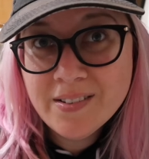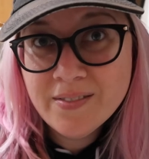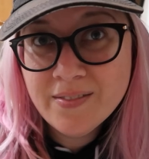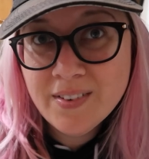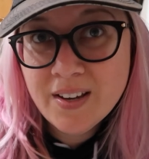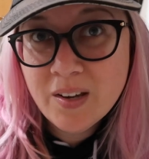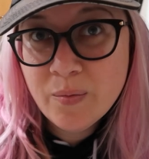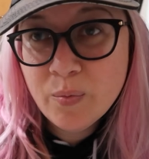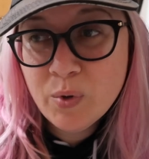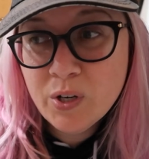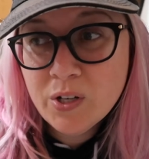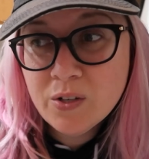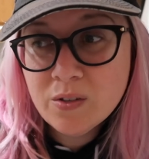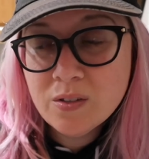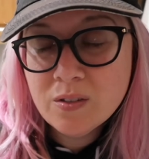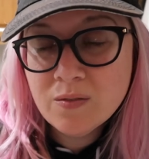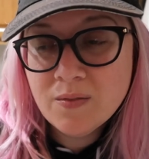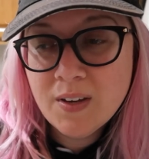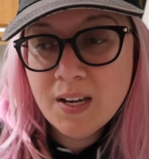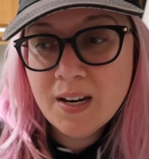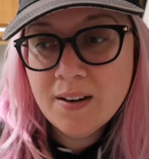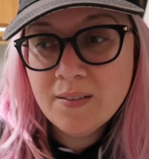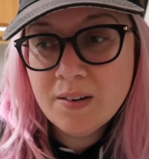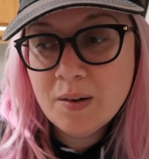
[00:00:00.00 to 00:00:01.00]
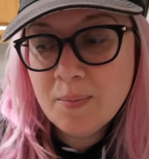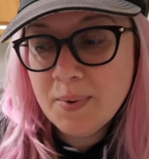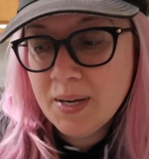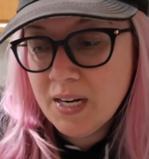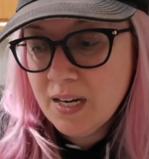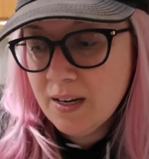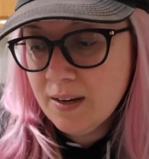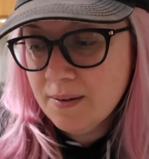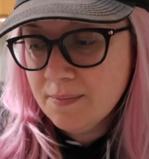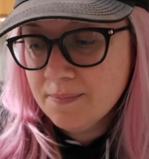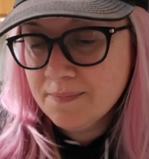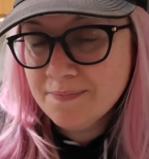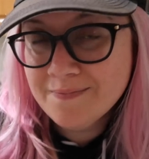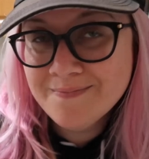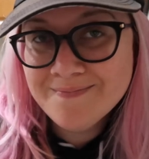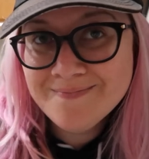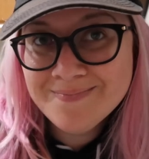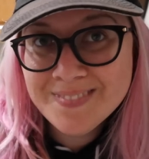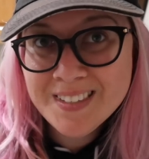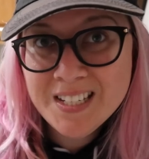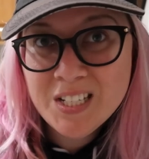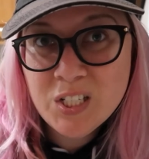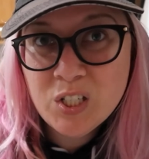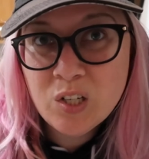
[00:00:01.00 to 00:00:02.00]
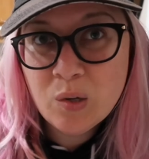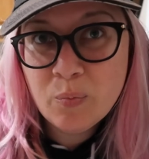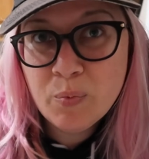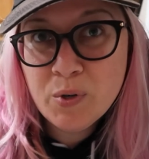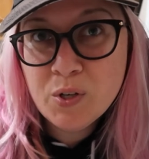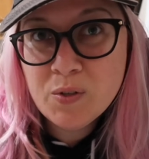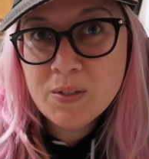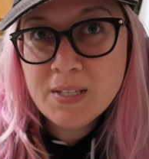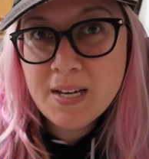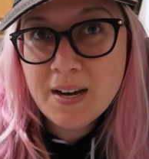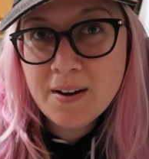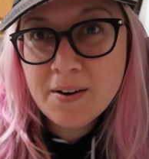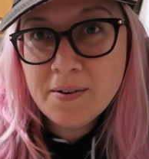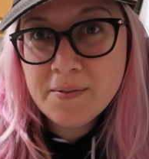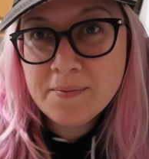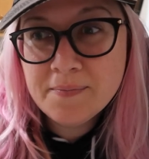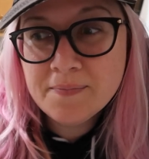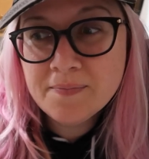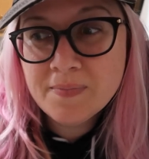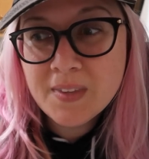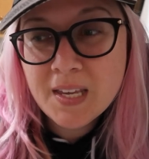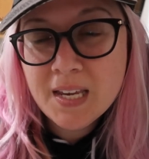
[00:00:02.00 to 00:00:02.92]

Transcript: fed Bruce, fed everybody, took Bruce out.